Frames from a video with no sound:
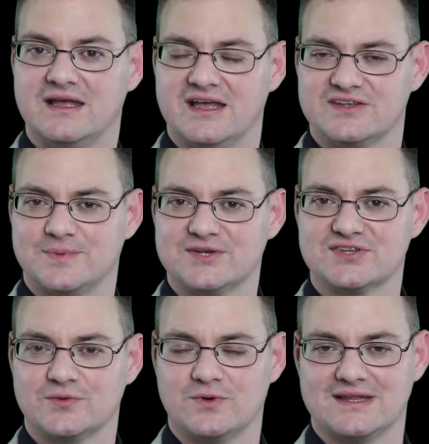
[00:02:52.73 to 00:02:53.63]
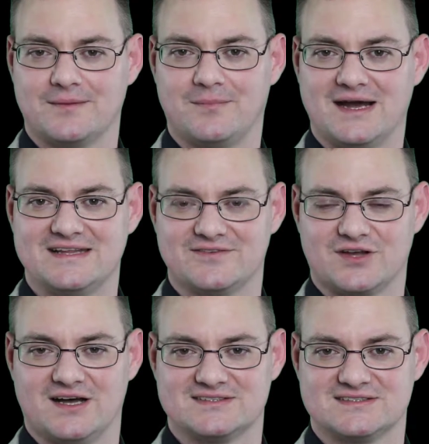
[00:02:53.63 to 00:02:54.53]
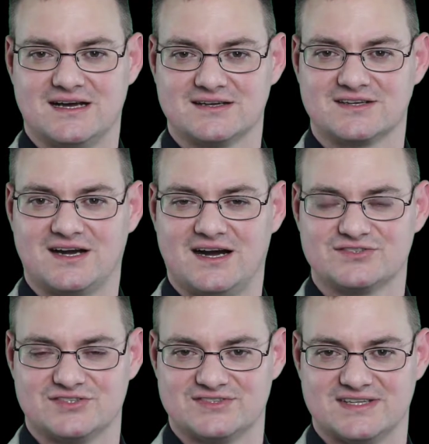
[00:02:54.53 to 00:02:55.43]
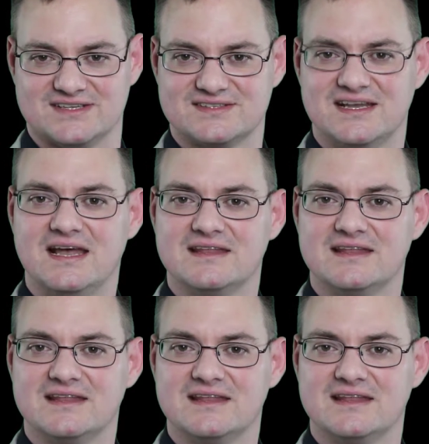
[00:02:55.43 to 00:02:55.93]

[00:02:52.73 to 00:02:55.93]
especially one that might have caused unconsciousness,